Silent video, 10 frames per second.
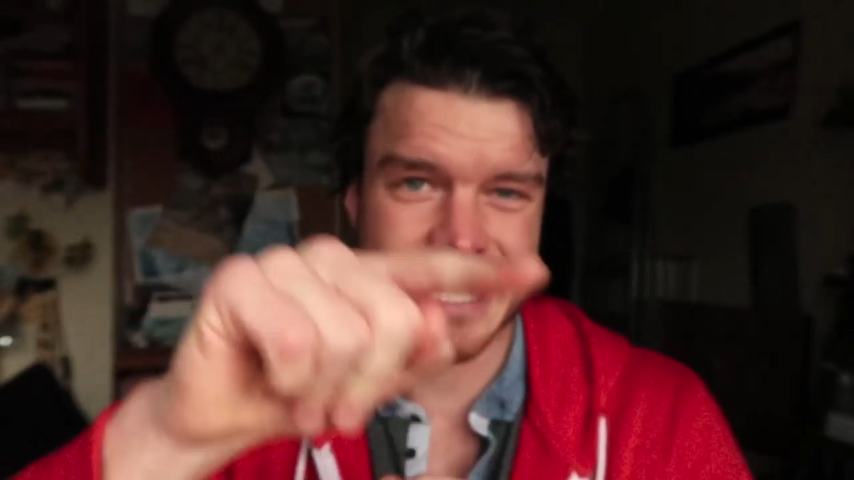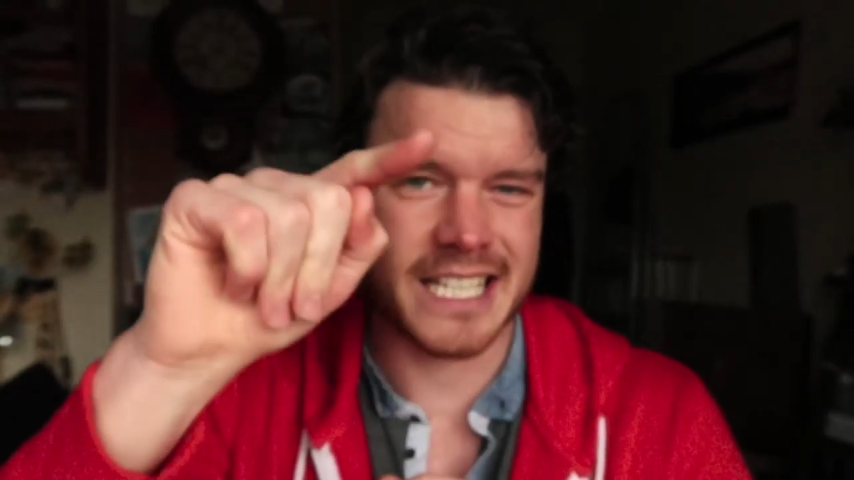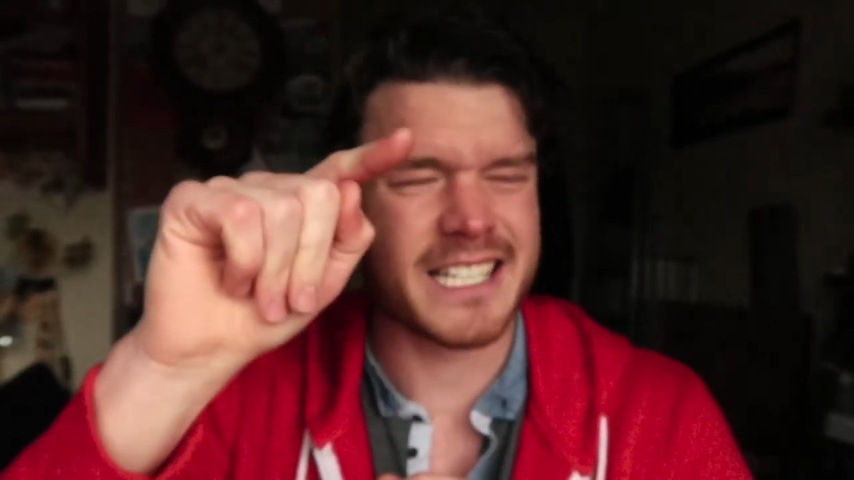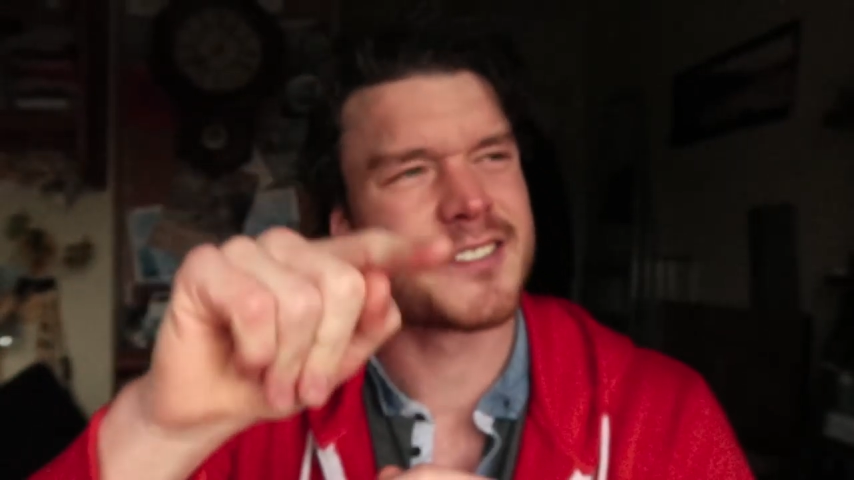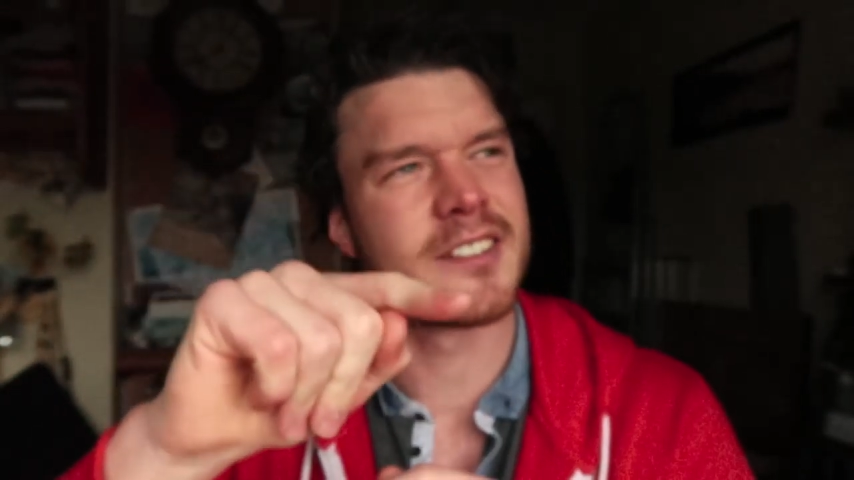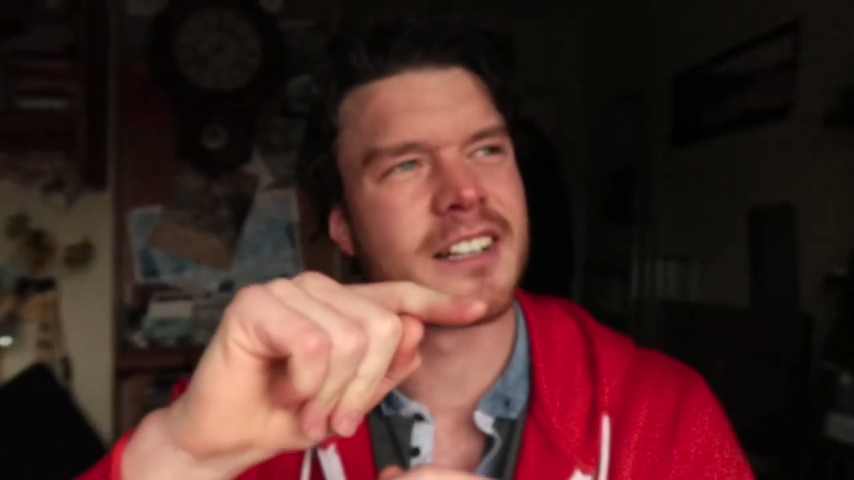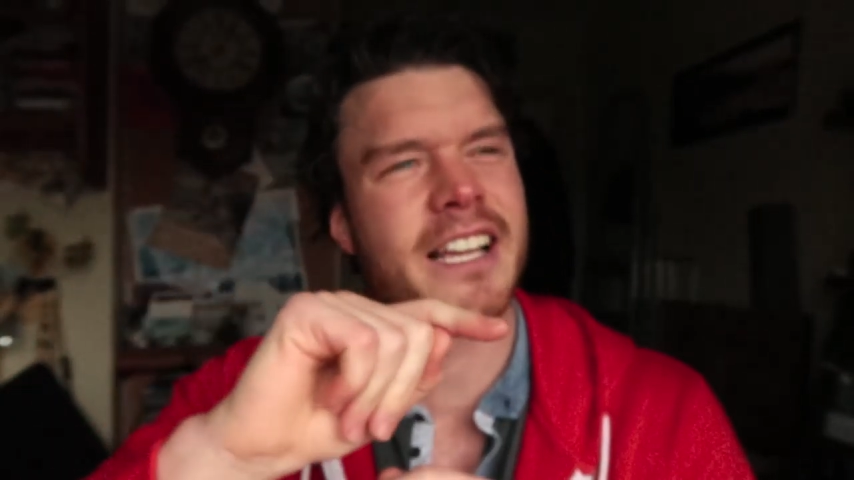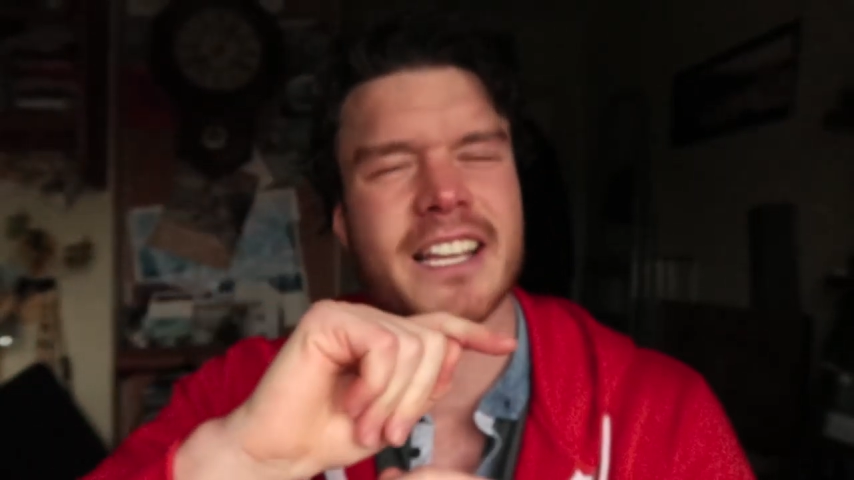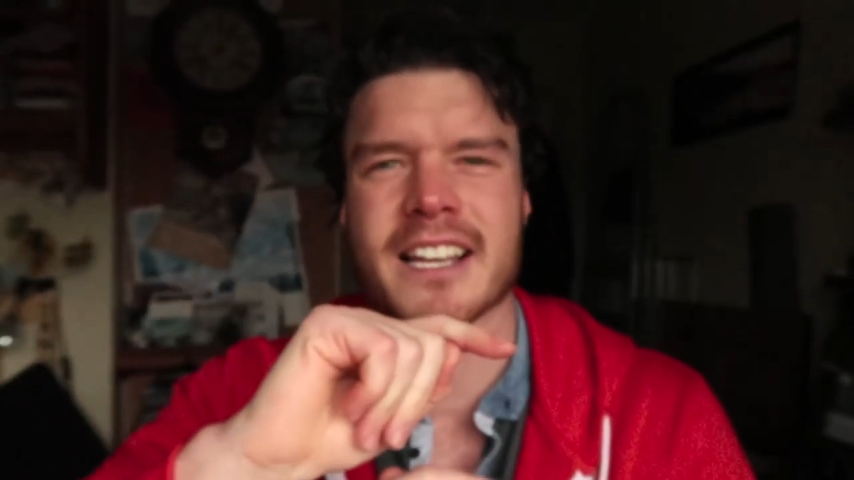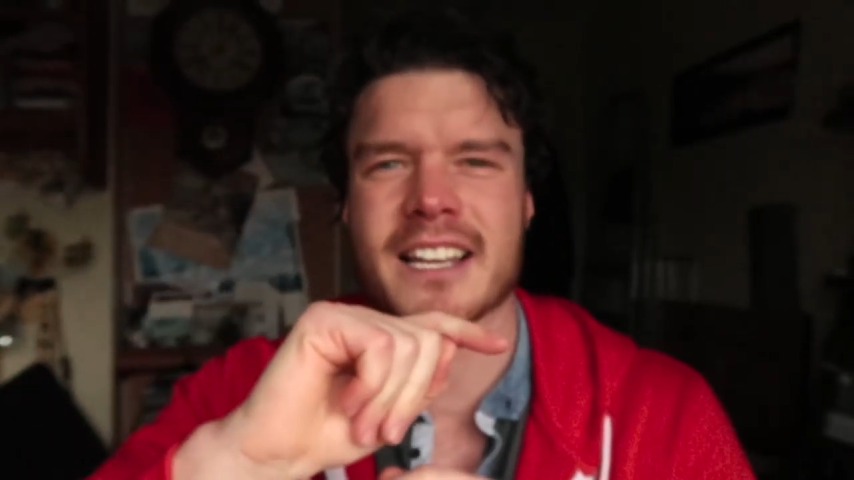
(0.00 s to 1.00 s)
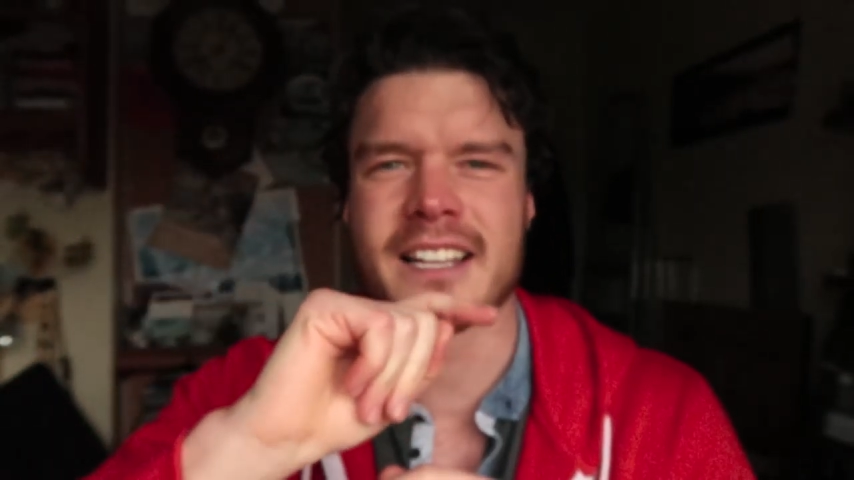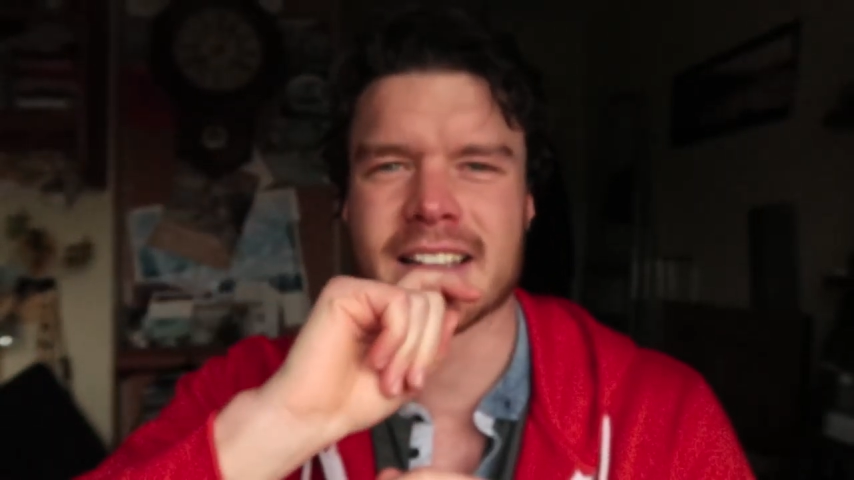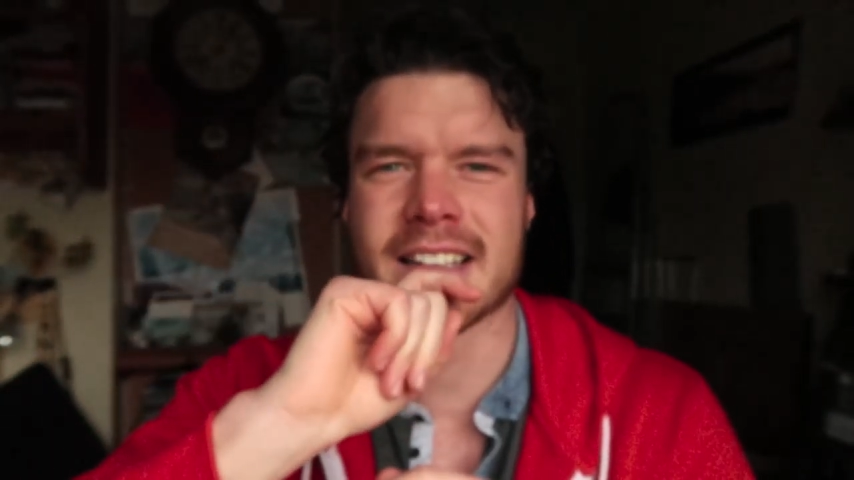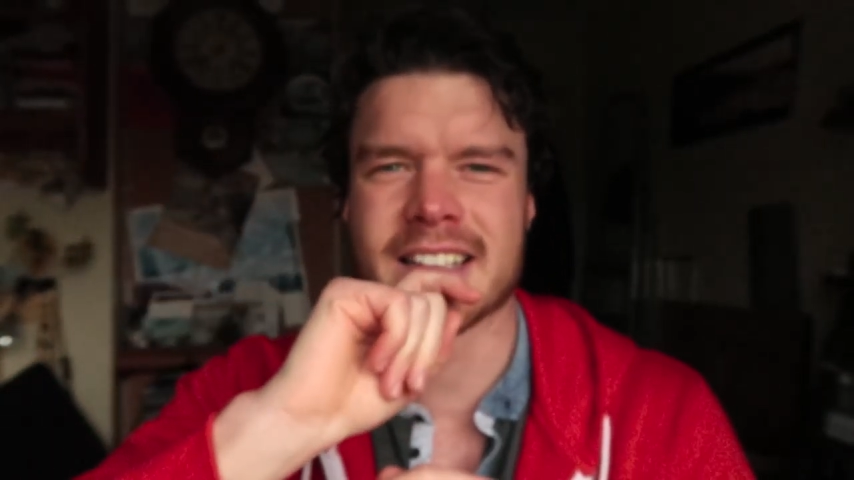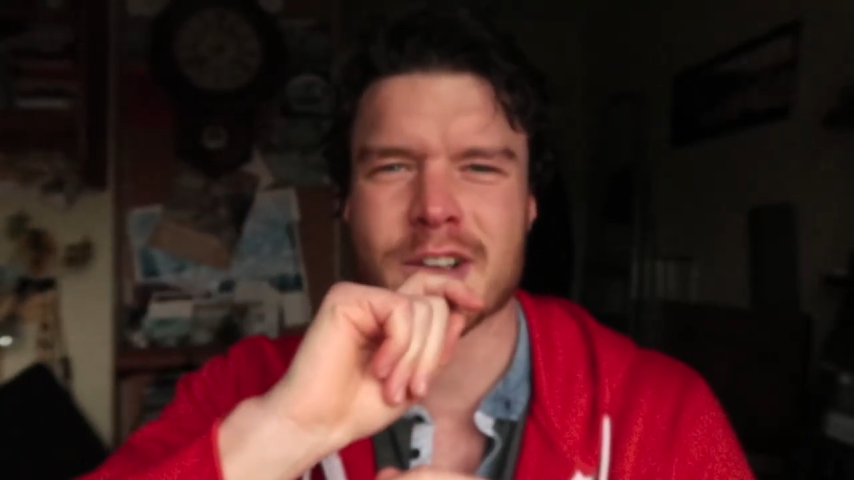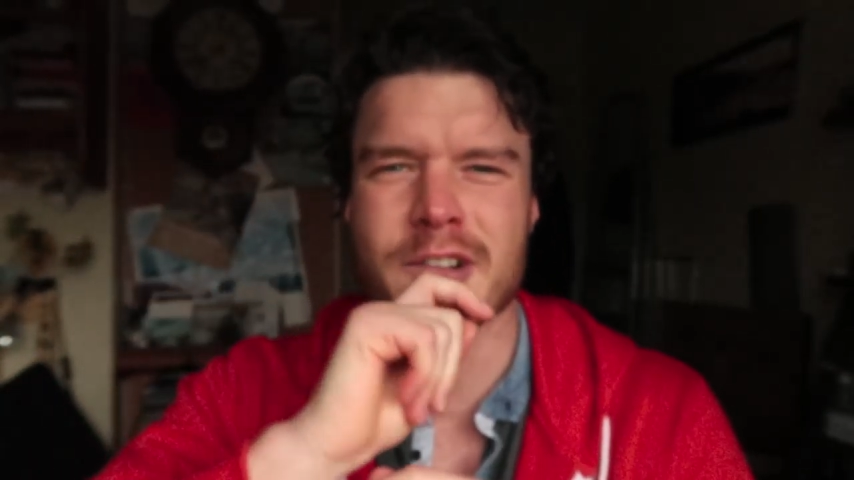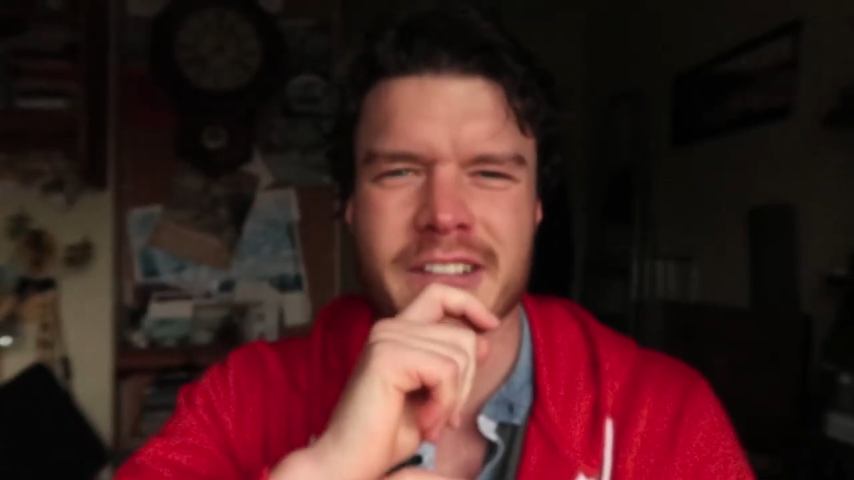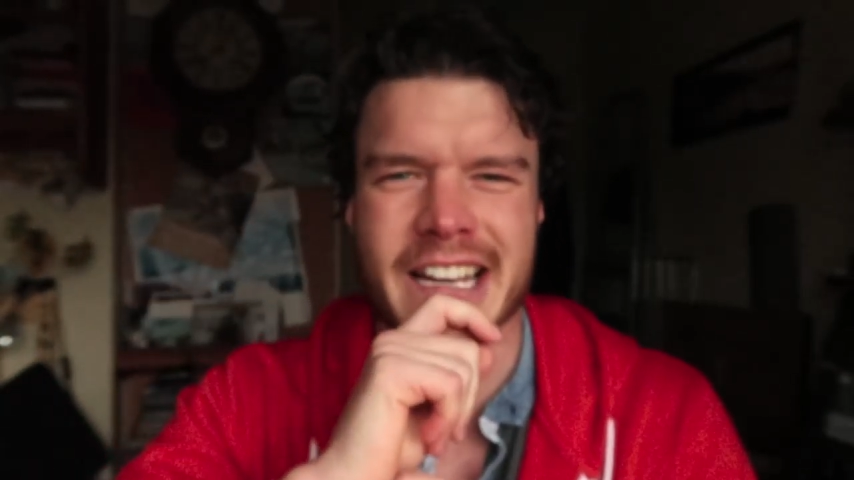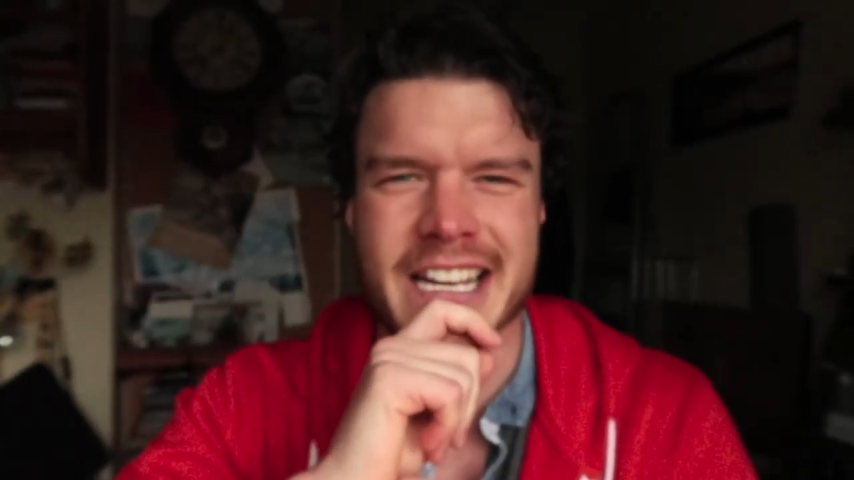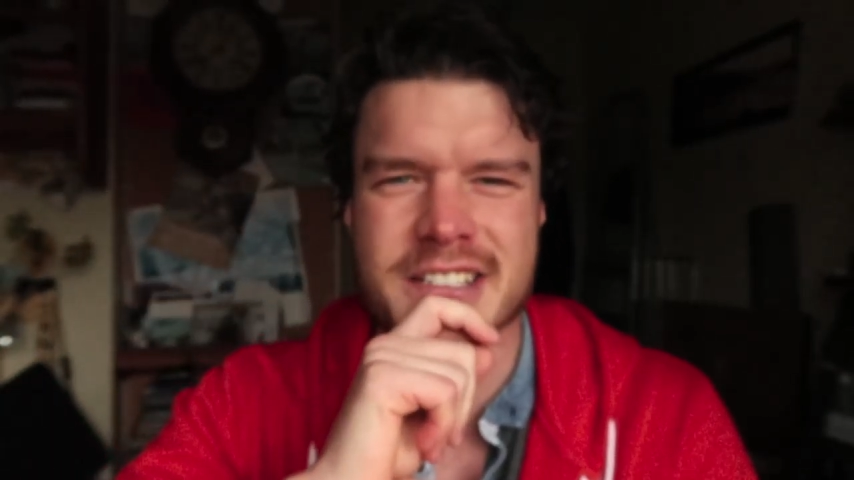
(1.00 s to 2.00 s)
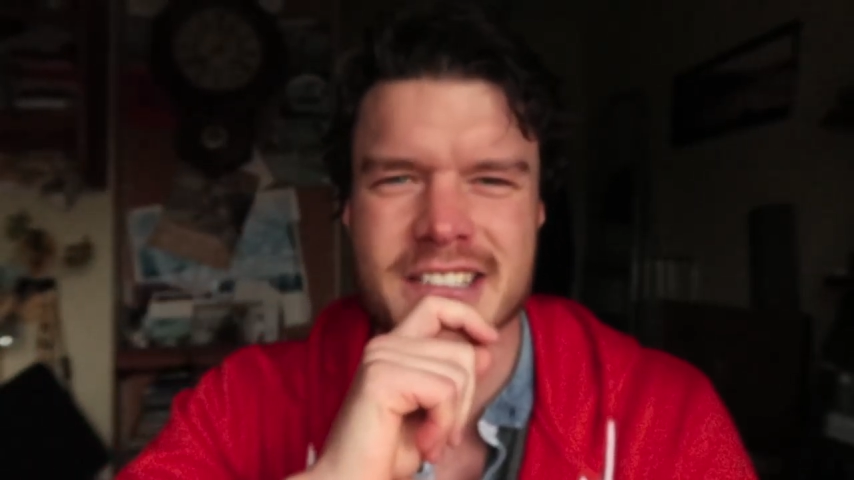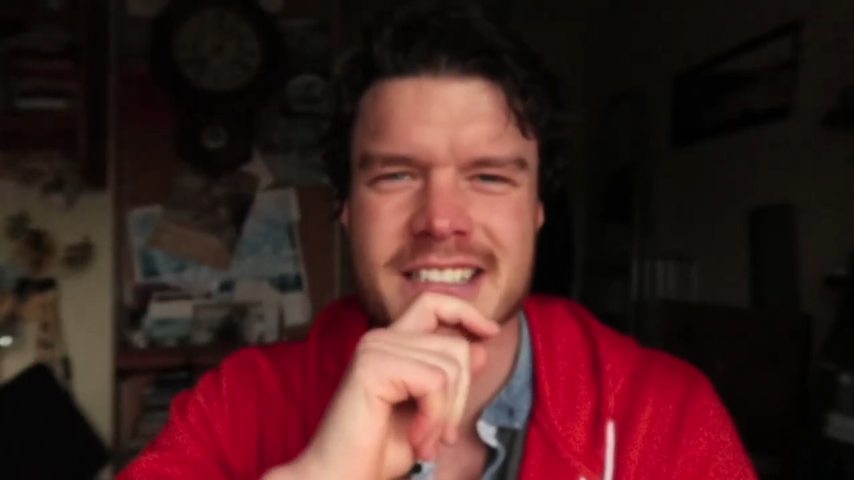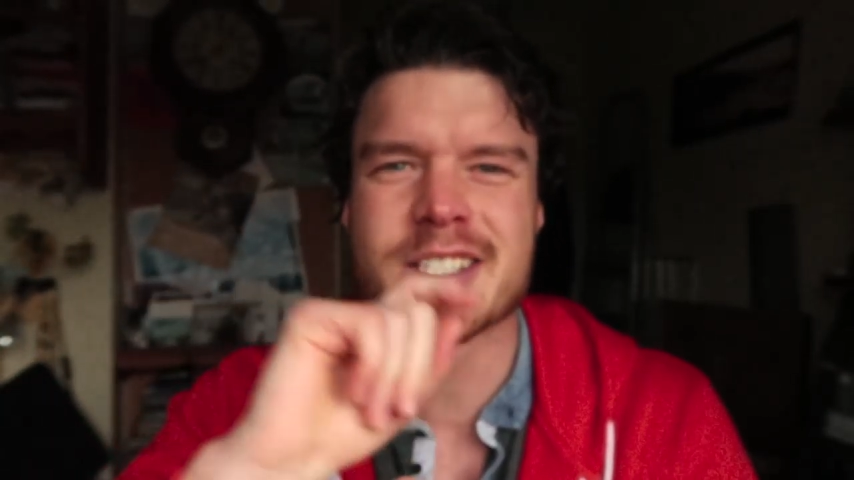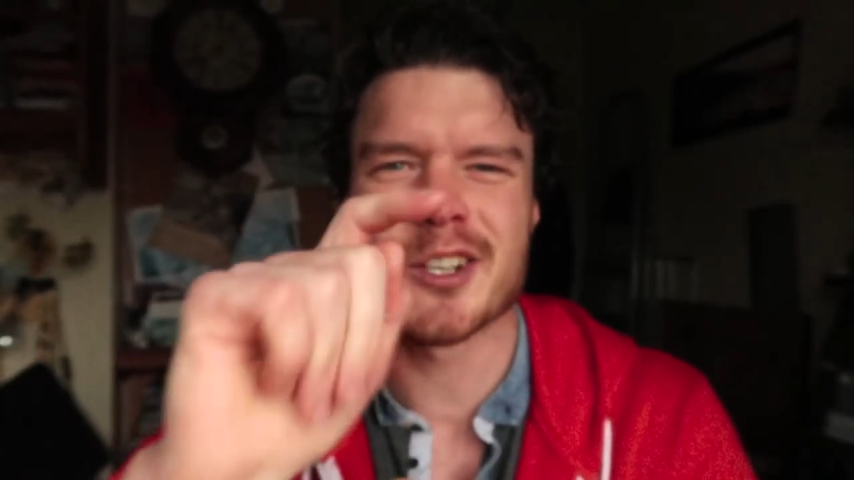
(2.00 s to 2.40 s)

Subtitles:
is there like a notification?